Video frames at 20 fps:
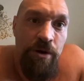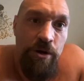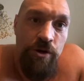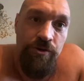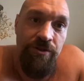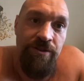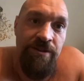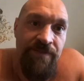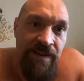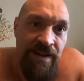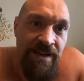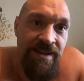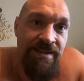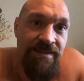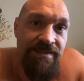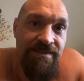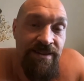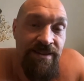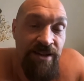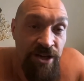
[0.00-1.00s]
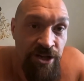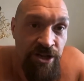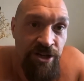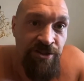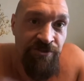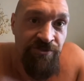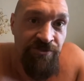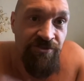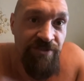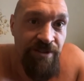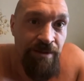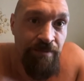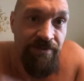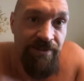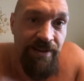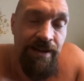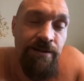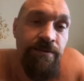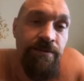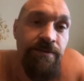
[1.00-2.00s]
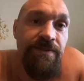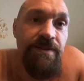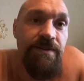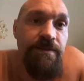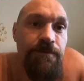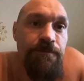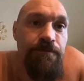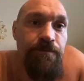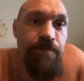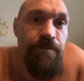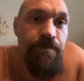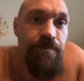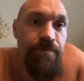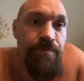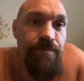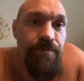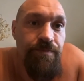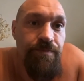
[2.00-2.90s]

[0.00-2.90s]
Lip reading: but the fighters themselves. Hmm.